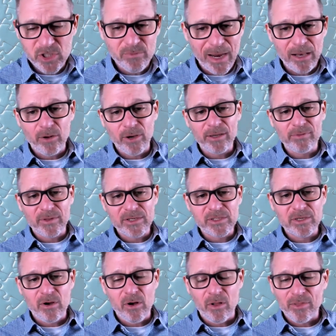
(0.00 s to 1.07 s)
you might look at this
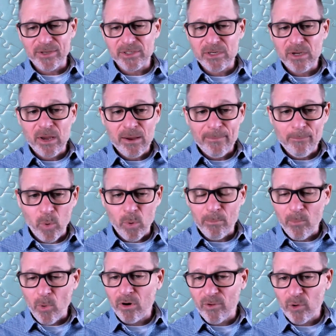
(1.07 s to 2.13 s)
and call this
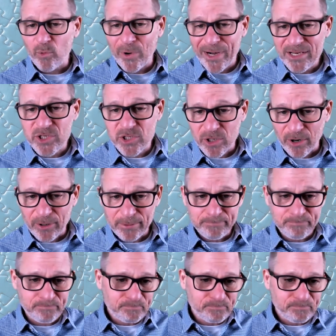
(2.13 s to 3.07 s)
more of a RAID chart,